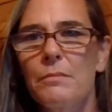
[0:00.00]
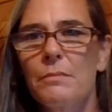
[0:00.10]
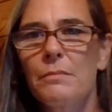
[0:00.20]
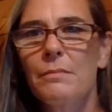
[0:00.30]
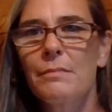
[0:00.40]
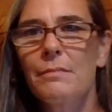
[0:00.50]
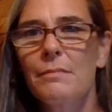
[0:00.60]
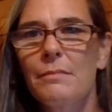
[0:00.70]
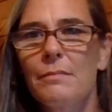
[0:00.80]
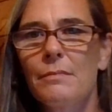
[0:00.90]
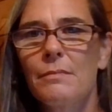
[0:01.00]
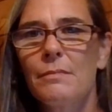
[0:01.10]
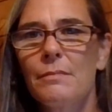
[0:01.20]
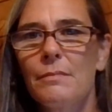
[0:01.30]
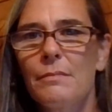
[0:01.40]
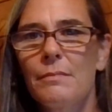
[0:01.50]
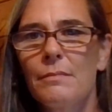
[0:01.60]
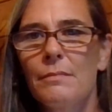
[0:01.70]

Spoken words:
Nobody speaks.